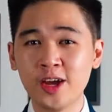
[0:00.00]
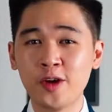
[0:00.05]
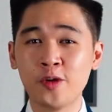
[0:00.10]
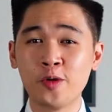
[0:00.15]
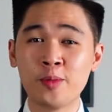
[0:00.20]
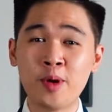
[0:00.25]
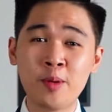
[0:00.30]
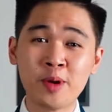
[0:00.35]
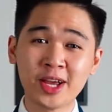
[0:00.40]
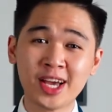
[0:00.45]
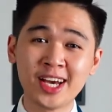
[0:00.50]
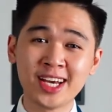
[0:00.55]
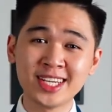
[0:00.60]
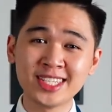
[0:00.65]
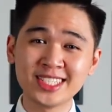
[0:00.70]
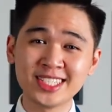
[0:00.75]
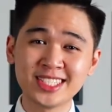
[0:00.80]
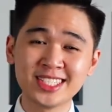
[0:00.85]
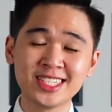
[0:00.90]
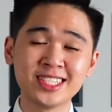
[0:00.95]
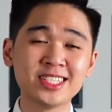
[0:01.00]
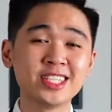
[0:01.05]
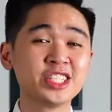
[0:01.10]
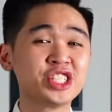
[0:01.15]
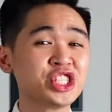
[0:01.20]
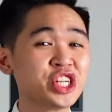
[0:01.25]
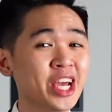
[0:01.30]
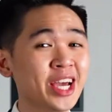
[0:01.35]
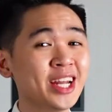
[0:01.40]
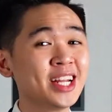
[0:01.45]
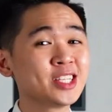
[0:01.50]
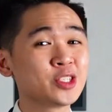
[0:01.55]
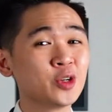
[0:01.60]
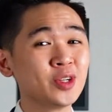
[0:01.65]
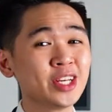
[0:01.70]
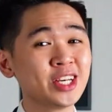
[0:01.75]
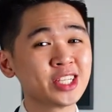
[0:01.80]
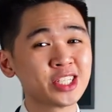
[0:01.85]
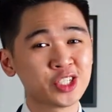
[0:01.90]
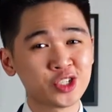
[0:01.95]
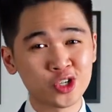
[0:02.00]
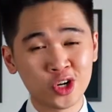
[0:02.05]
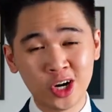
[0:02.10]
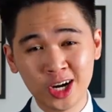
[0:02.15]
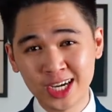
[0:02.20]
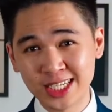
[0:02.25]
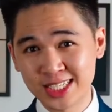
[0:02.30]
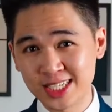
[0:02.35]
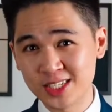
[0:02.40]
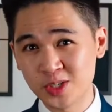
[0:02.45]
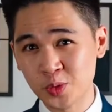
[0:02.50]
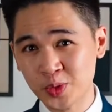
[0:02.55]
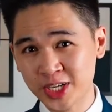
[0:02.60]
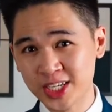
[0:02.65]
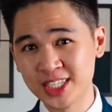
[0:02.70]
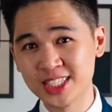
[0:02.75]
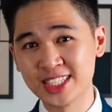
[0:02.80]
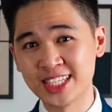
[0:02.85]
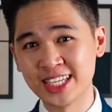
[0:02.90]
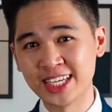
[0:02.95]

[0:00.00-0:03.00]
Remember guys, the chain is only as strong as its weakest